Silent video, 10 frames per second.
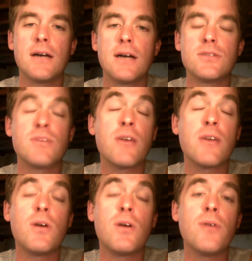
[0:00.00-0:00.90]
some
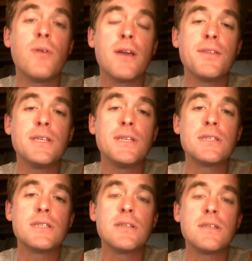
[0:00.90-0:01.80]
taekwondo
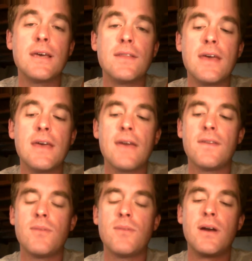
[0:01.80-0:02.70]
athletes, and they had
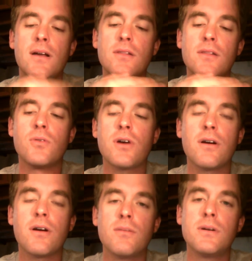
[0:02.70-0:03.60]
them on a low
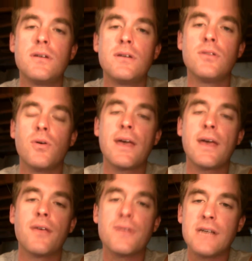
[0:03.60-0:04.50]
carb, low
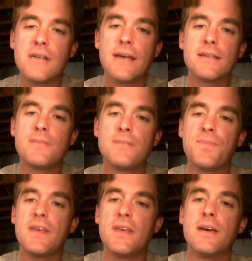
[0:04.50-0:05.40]
calorie diet,
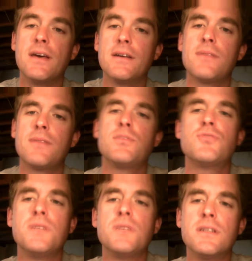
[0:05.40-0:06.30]
and
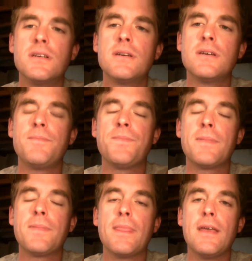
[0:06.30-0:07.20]
between
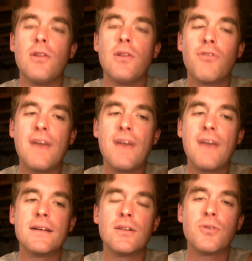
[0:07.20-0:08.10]
a low fat
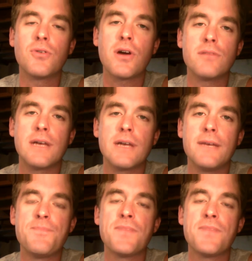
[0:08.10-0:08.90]
and a low carb diet.